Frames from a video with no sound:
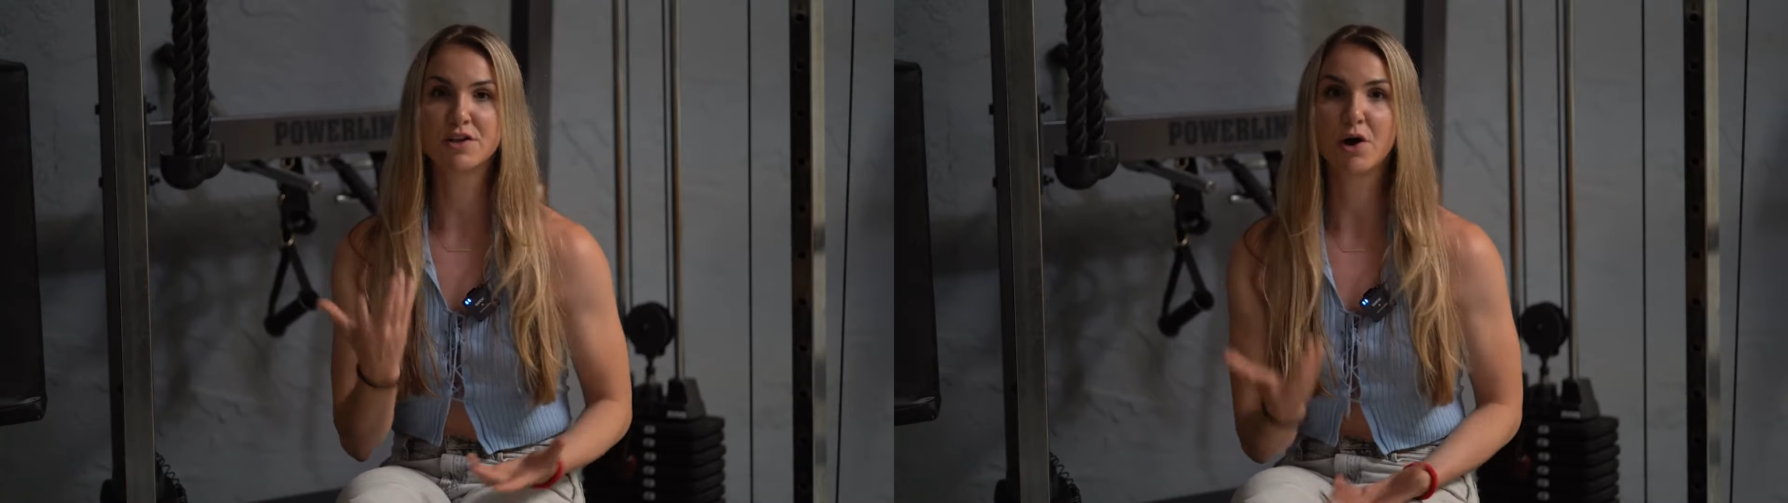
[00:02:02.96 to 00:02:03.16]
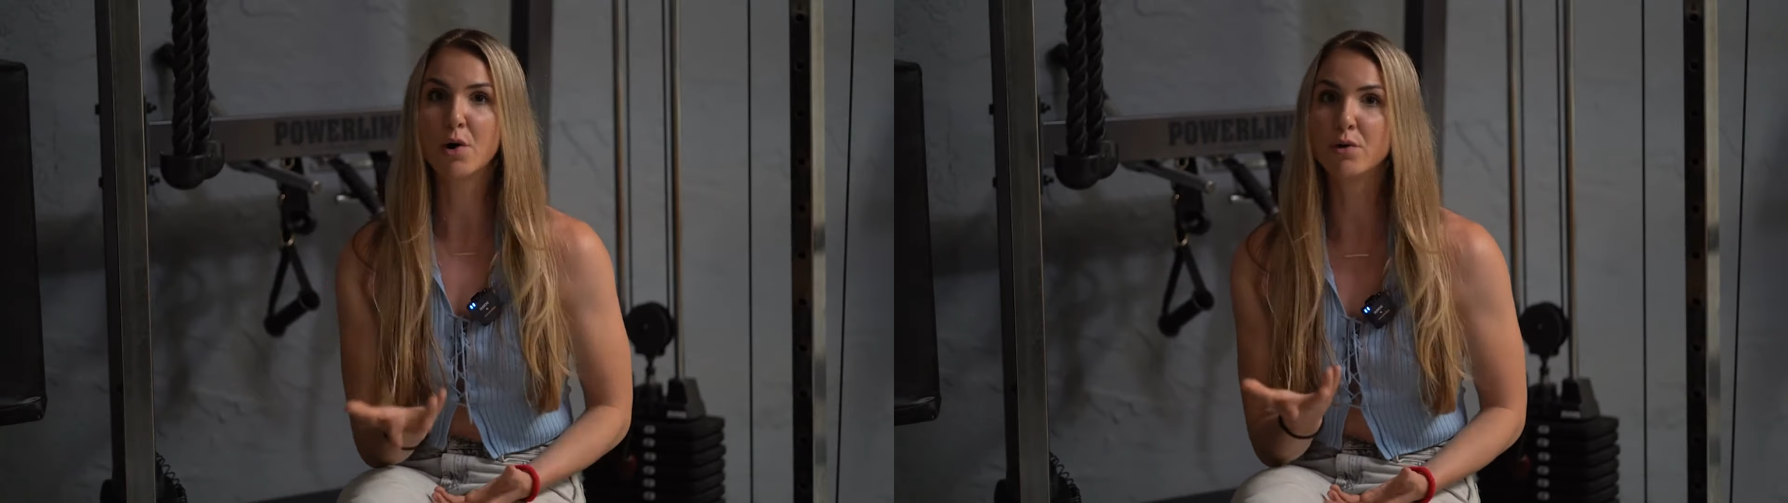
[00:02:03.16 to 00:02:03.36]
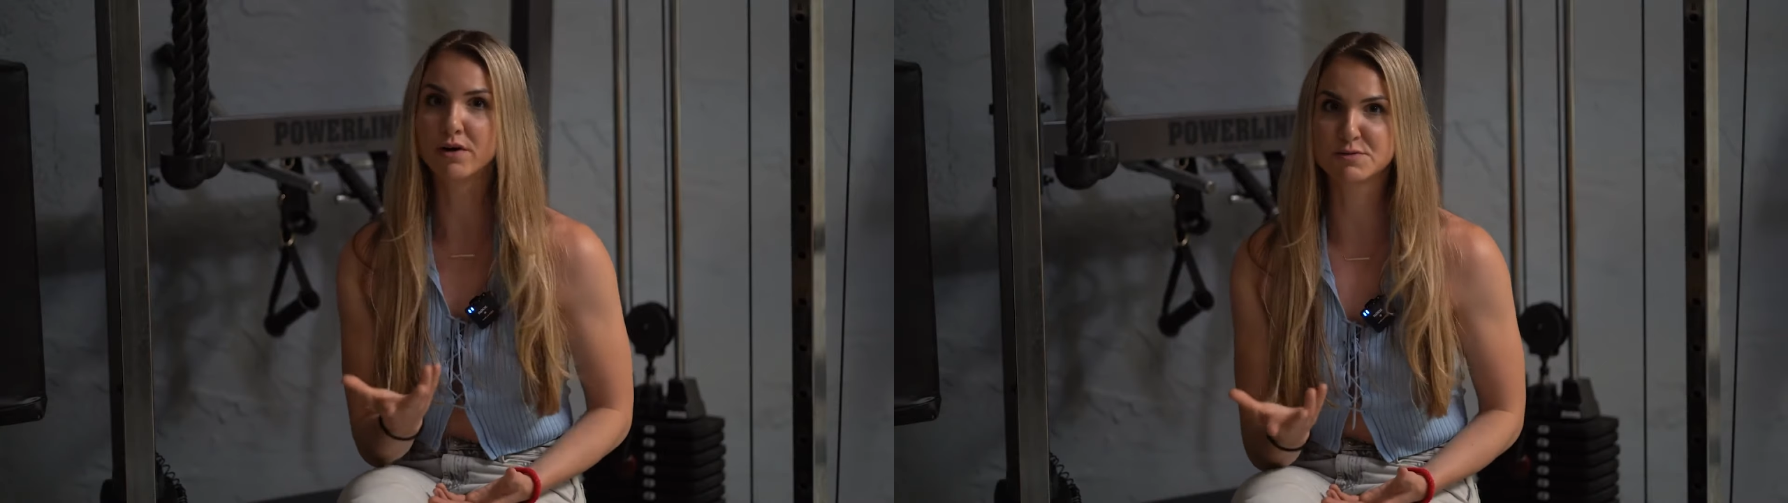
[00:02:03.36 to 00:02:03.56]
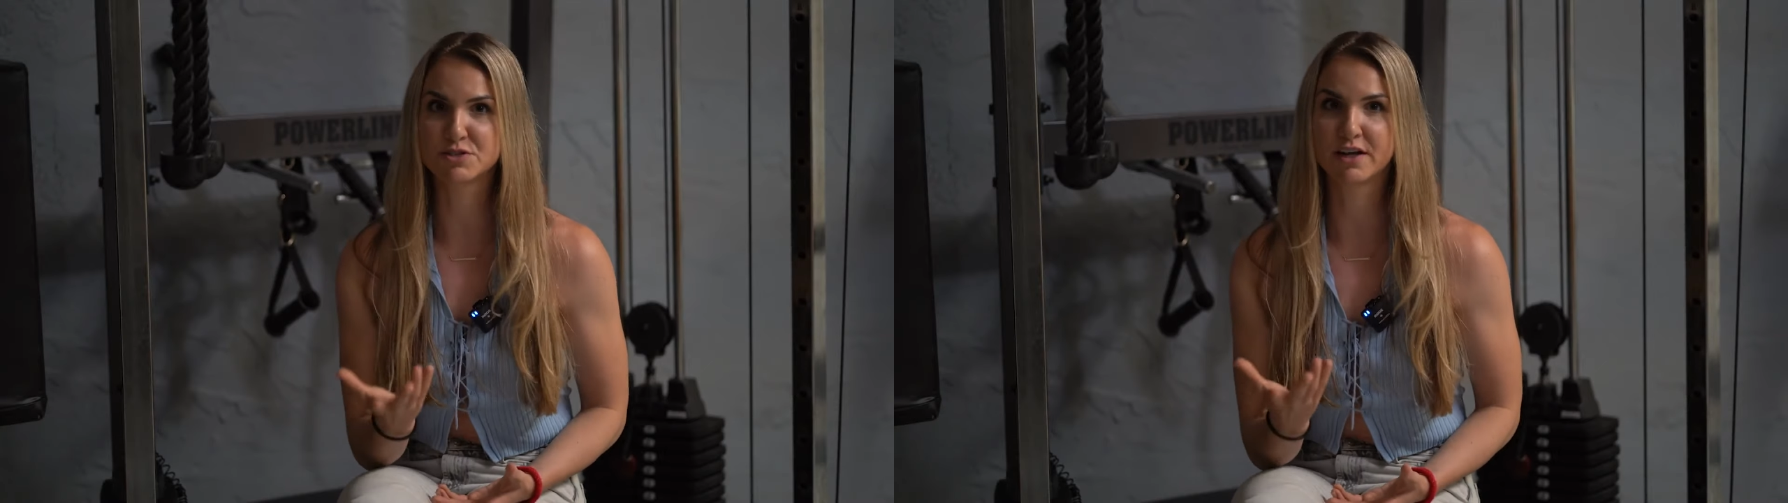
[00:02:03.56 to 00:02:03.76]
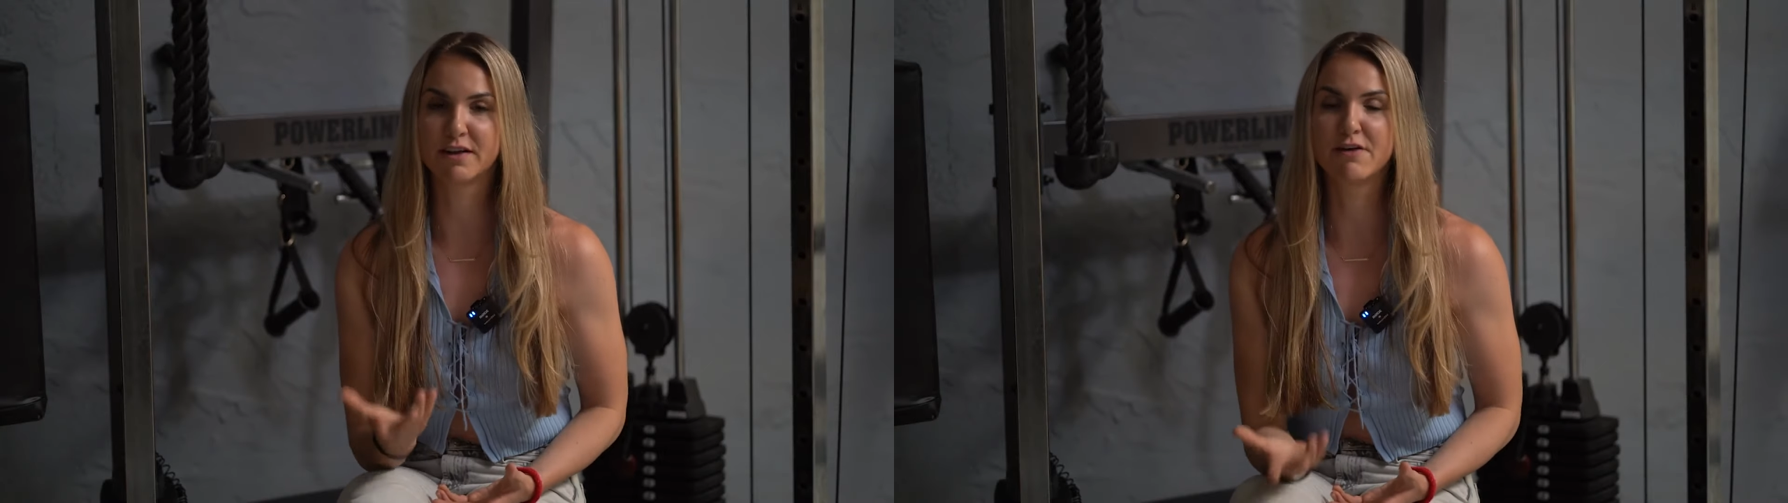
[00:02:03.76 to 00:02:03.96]
the Hokas,
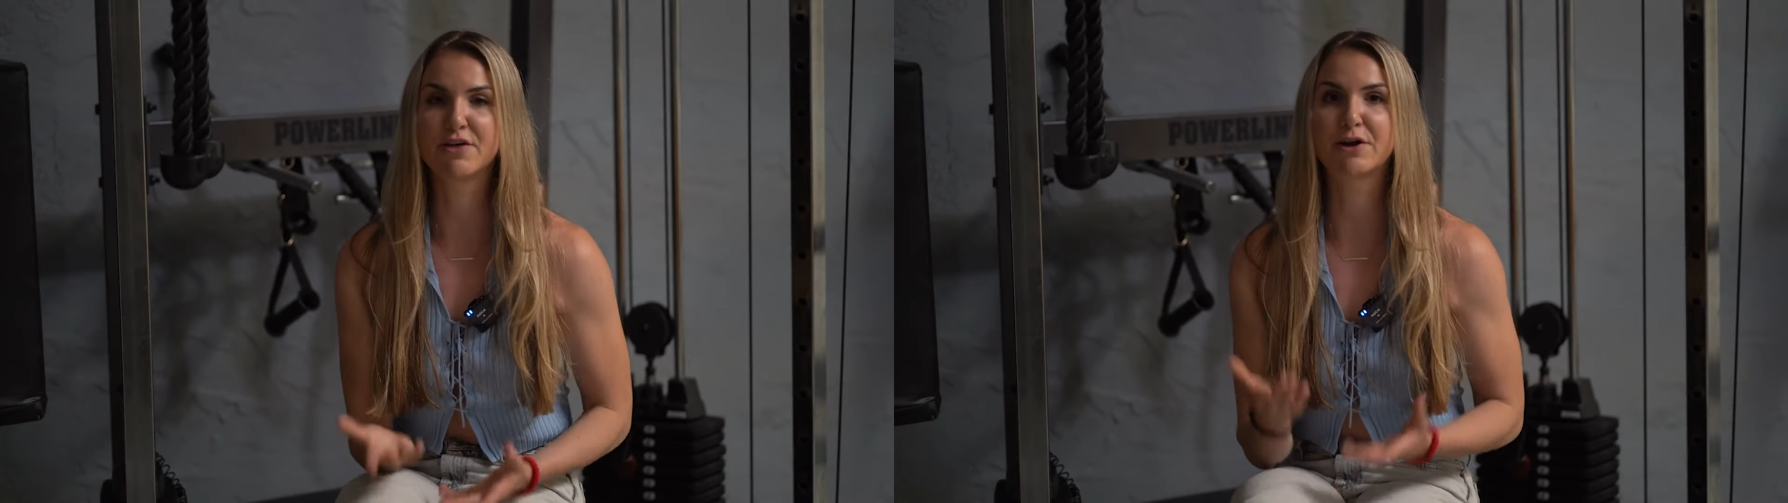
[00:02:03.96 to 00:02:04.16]
which I love,